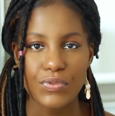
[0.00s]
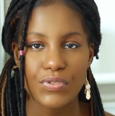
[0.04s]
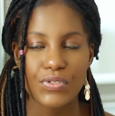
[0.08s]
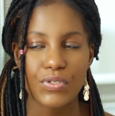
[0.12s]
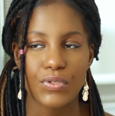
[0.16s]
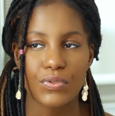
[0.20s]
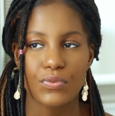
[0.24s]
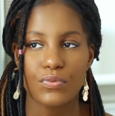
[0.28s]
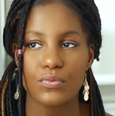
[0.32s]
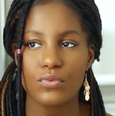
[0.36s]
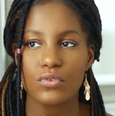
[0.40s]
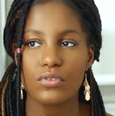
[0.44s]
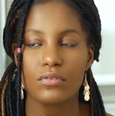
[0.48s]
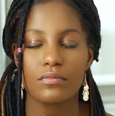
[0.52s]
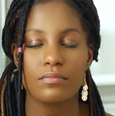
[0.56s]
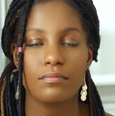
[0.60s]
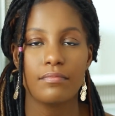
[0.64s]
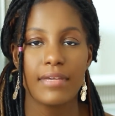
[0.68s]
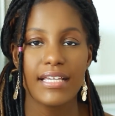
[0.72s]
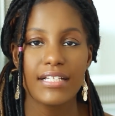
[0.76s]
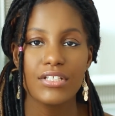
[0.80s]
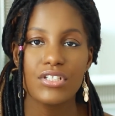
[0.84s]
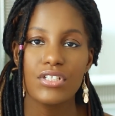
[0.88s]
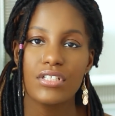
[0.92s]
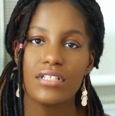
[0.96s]
So
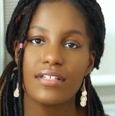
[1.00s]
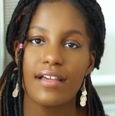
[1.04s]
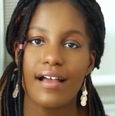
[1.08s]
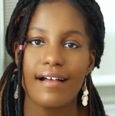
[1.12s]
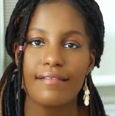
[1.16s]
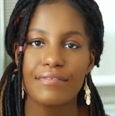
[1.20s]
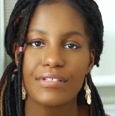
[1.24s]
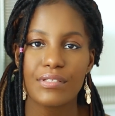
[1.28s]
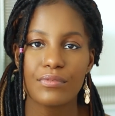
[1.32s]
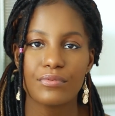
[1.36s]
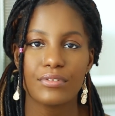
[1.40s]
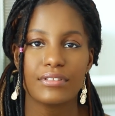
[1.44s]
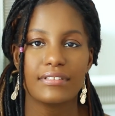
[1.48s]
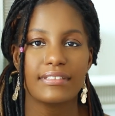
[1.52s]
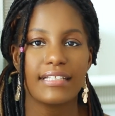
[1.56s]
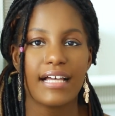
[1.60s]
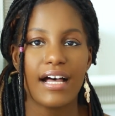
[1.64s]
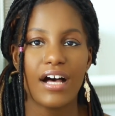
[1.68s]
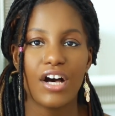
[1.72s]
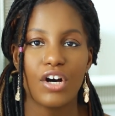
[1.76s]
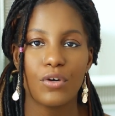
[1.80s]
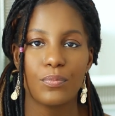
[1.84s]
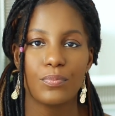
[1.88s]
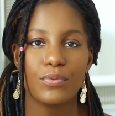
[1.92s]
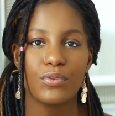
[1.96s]
make sure you have someone to
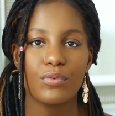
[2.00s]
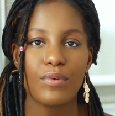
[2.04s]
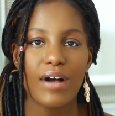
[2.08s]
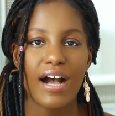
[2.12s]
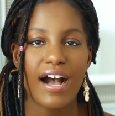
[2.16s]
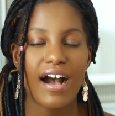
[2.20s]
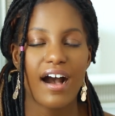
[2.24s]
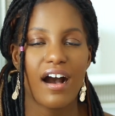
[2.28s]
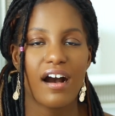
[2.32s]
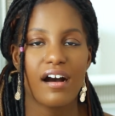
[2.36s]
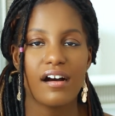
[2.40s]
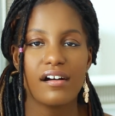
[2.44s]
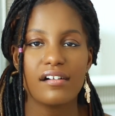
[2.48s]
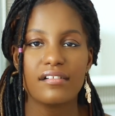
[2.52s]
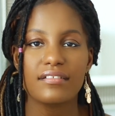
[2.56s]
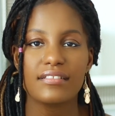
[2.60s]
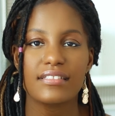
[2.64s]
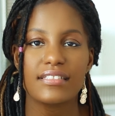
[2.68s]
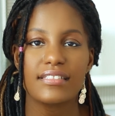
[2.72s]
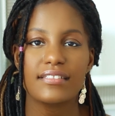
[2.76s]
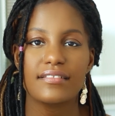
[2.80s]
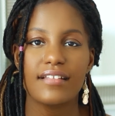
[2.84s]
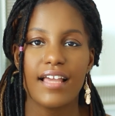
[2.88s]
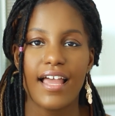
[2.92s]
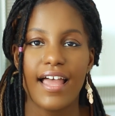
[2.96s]
help you out
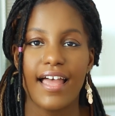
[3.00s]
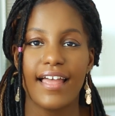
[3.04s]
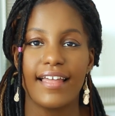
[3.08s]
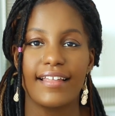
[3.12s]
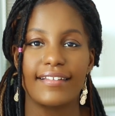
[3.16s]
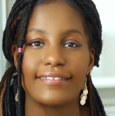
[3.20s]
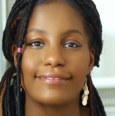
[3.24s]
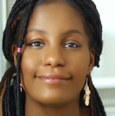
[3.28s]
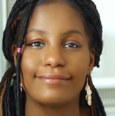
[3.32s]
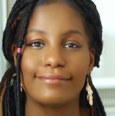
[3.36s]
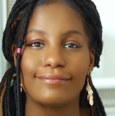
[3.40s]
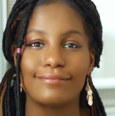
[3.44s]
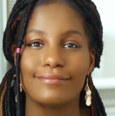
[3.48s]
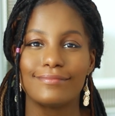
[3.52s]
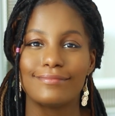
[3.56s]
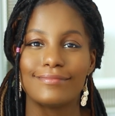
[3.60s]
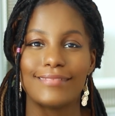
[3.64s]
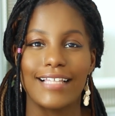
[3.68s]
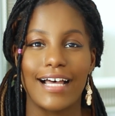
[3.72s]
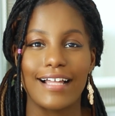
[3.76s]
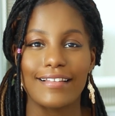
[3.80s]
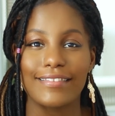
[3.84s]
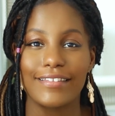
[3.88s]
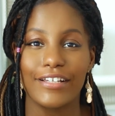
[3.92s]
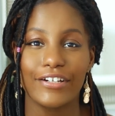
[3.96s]
and
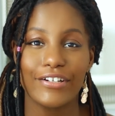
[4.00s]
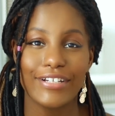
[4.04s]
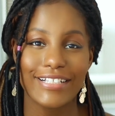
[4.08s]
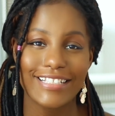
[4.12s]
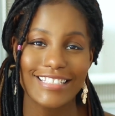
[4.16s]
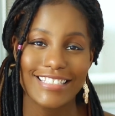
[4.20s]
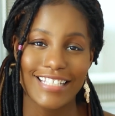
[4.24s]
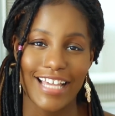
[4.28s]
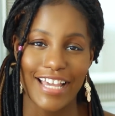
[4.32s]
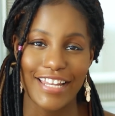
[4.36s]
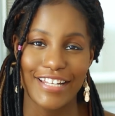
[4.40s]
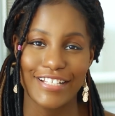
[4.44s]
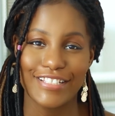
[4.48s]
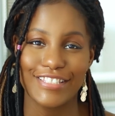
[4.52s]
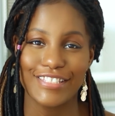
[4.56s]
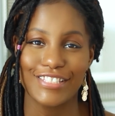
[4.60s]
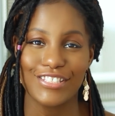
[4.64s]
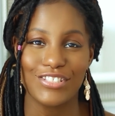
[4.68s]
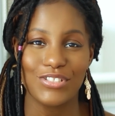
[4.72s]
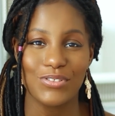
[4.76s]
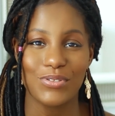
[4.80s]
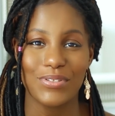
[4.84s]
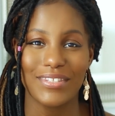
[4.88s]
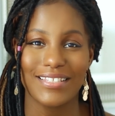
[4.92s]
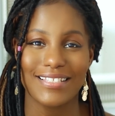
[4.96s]
that they're excited to
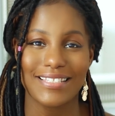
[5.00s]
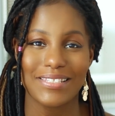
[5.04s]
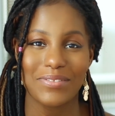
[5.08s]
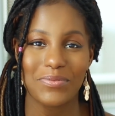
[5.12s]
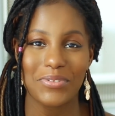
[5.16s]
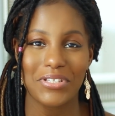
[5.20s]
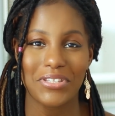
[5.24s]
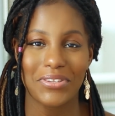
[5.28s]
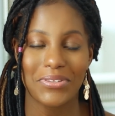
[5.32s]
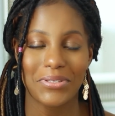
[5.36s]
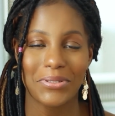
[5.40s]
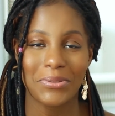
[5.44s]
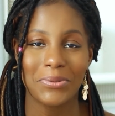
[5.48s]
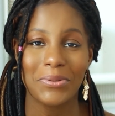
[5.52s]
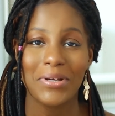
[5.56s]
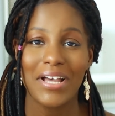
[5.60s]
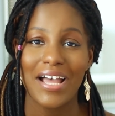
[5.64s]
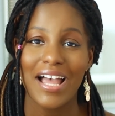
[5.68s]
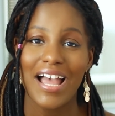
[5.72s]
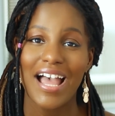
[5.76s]
do this with you.